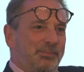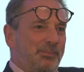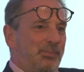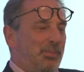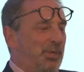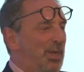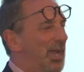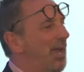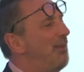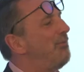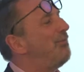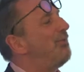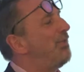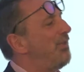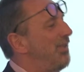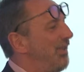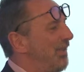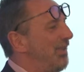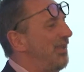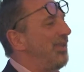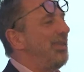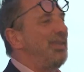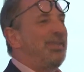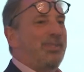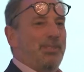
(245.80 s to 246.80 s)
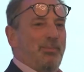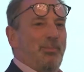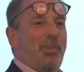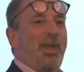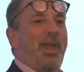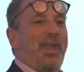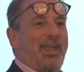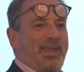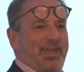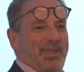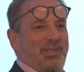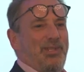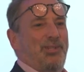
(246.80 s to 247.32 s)
but everything needs a
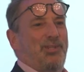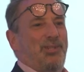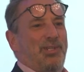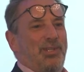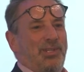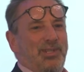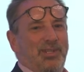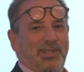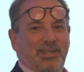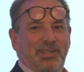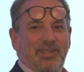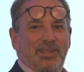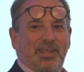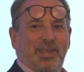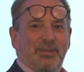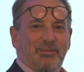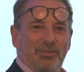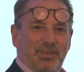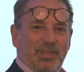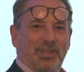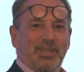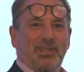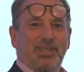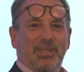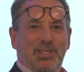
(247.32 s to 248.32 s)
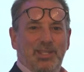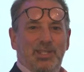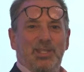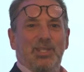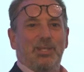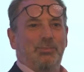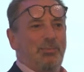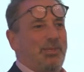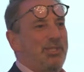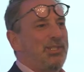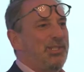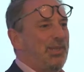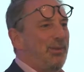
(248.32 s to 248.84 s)
package. Everything needs to
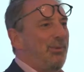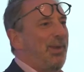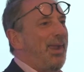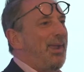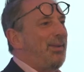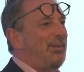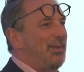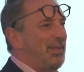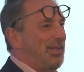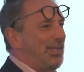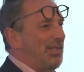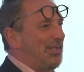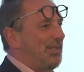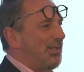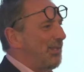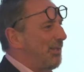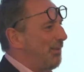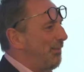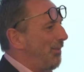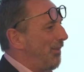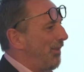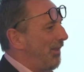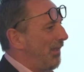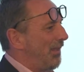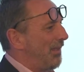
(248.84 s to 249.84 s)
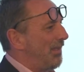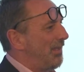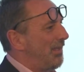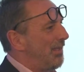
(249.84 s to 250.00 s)
be surrounded in something.